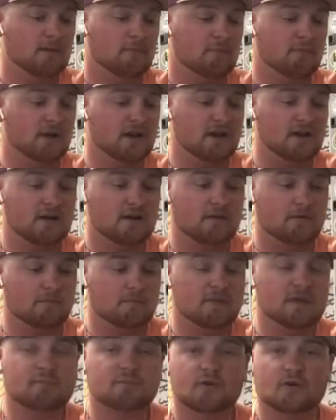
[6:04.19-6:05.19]
But
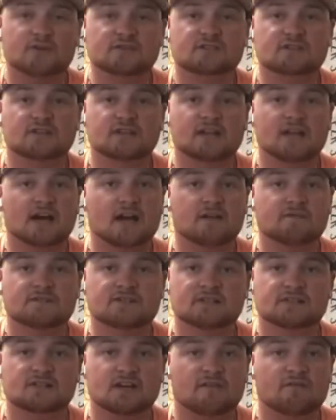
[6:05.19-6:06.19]
me personally, I've
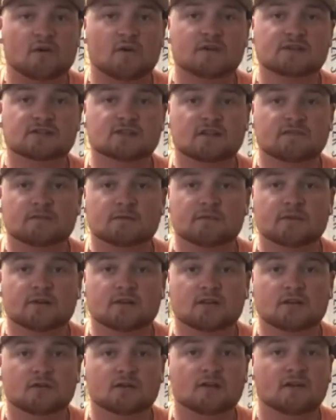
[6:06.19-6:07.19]
always loved the mirror
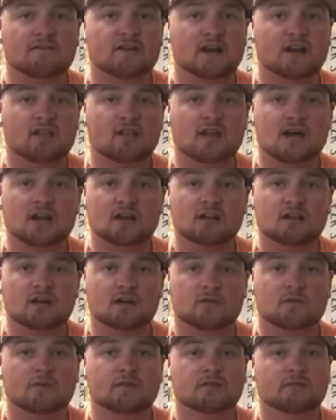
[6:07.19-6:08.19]
lure. I've had a lot of luck
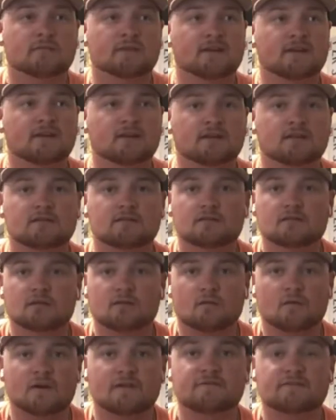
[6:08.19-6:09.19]
with them, and
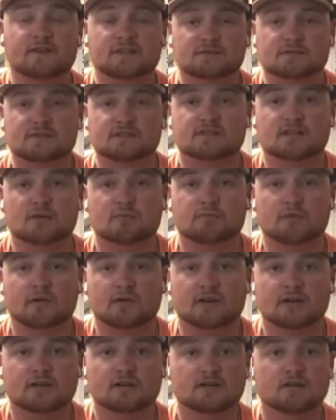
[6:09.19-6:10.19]
why fix what's not broken?